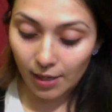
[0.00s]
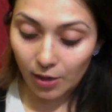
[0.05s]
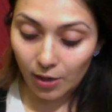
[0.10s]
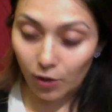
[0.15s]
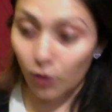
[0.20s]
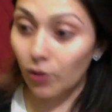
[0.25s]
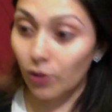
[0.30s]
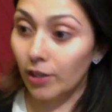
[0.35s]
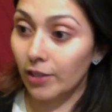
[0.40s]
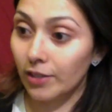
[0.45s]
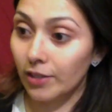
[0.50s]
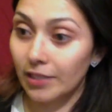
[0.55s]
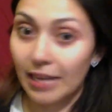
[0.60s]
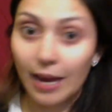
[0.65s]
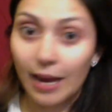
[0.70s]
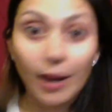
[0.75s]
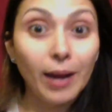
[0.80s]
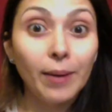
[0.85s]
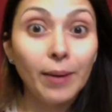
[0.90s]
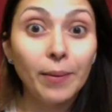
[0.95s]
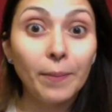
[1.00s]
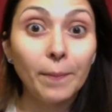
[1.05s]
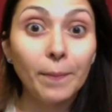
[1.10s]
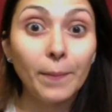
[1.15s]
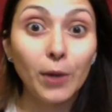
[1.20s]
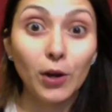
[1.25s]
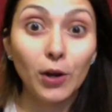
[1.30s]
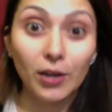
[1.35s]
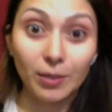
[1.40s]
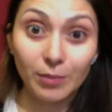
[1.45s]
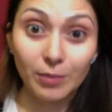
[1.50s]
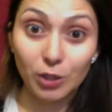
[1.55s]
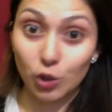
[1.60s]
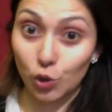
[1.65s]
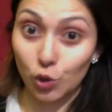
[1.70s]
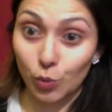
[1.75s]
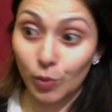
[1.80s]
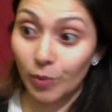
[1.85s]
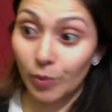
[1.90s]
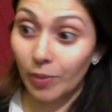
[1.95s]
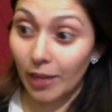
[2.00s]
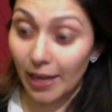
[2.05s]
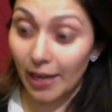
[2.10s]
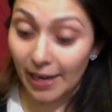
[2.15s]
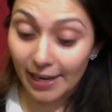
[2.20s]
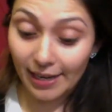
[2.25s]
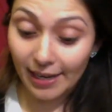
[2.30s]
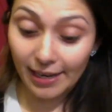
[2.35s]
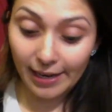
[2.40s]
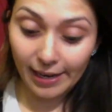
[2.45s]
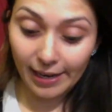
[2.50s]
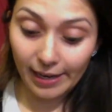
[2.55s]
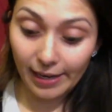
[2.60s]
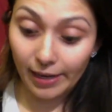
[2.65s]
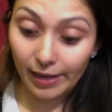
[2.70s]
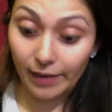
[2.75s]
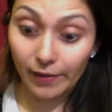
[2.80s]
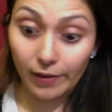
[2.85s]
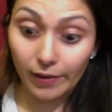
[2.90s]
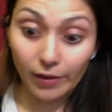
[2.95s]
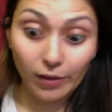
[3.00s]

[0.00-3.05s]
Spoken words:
or else I'm going to be super blind and